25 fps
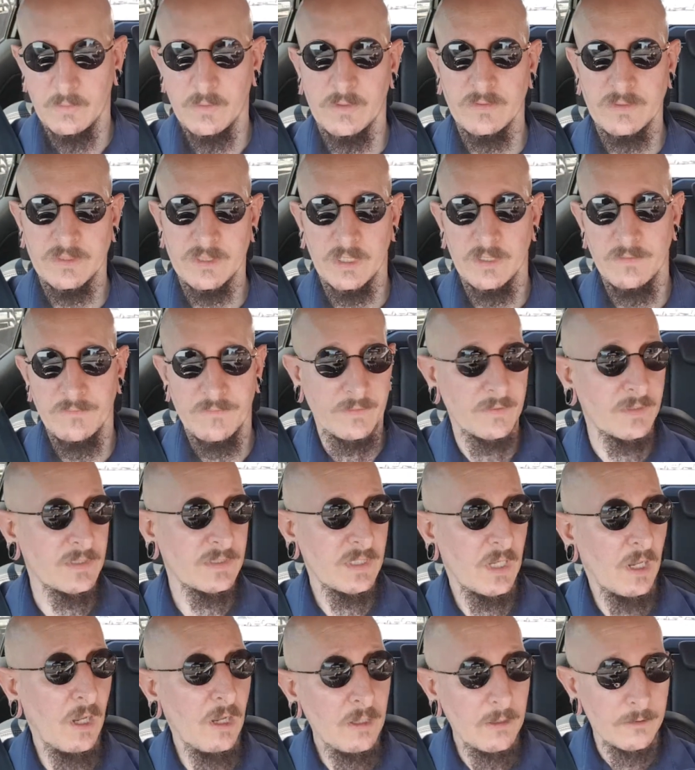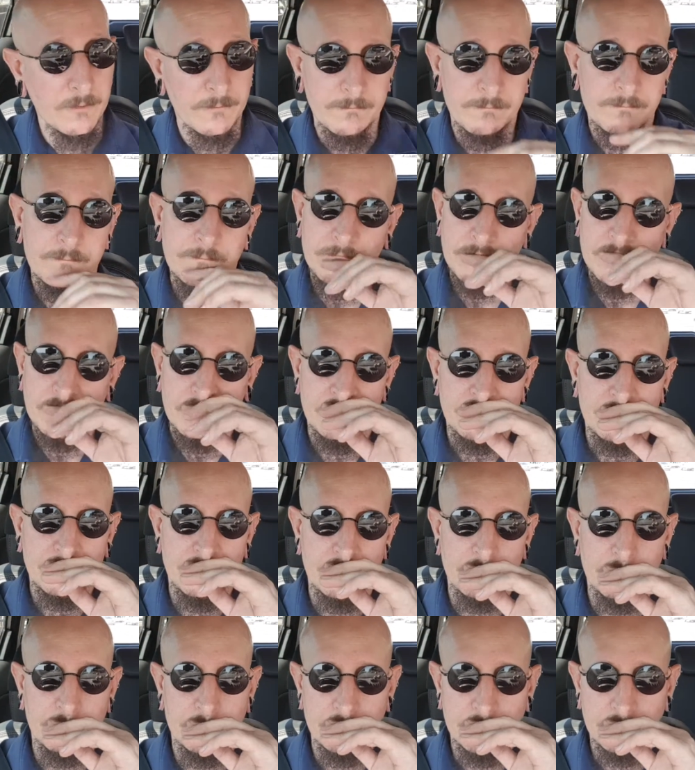where was I going for this?
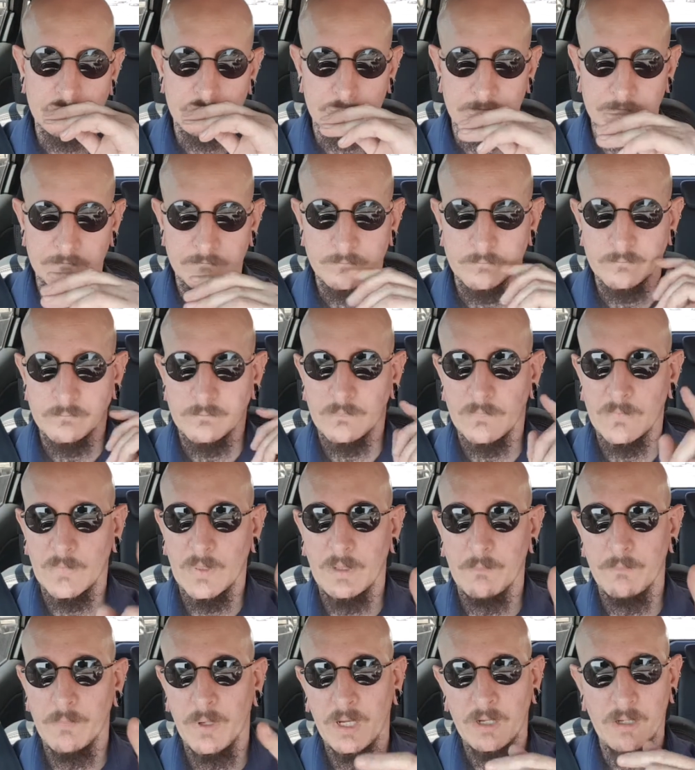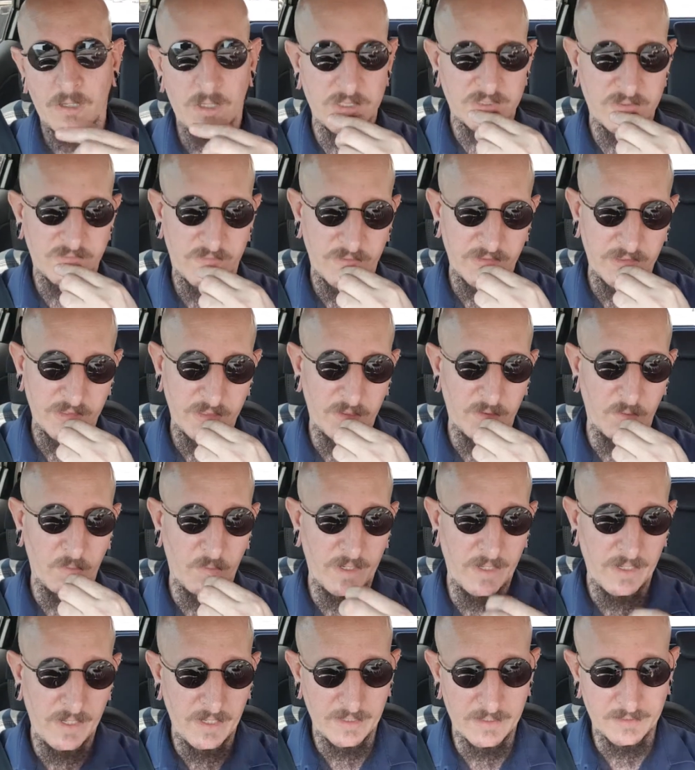Oh, my last video
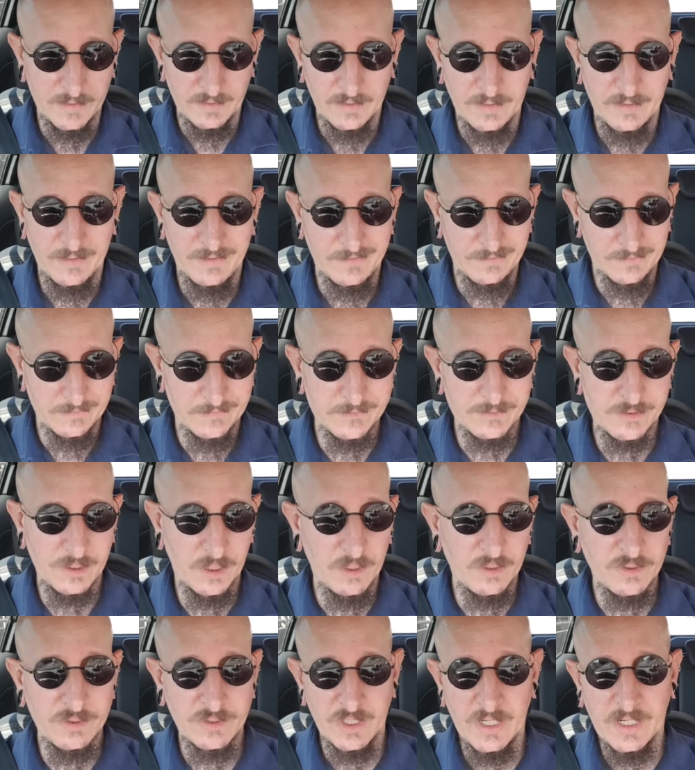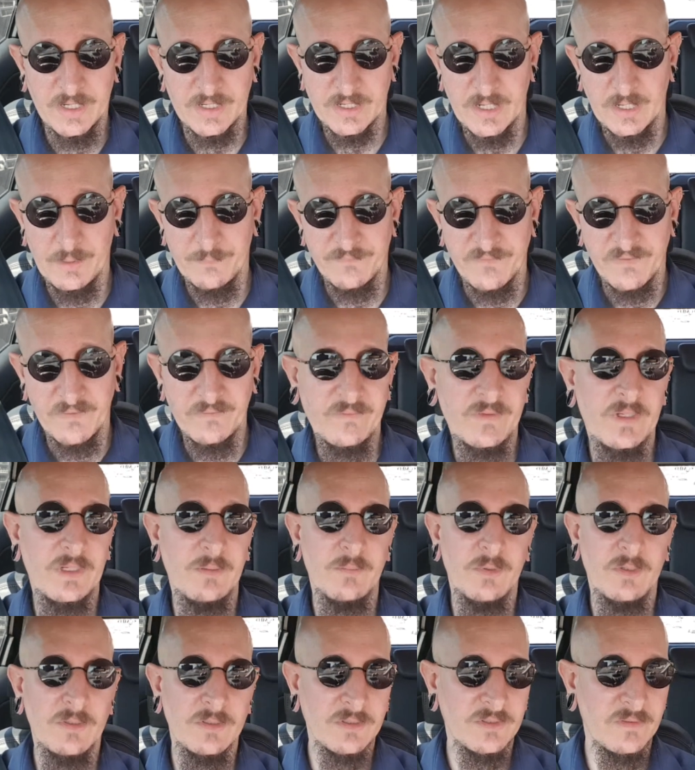where I told you I clubbed
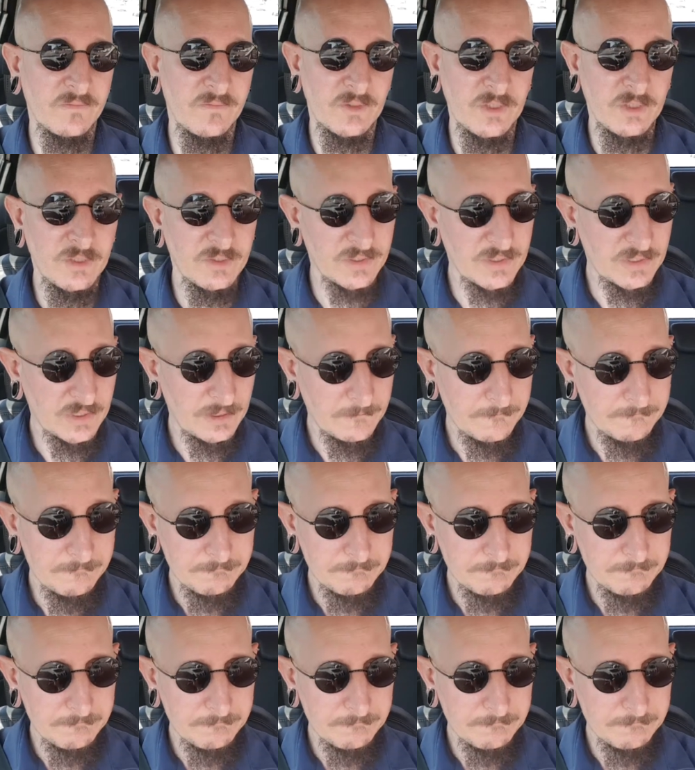15 mils of juice.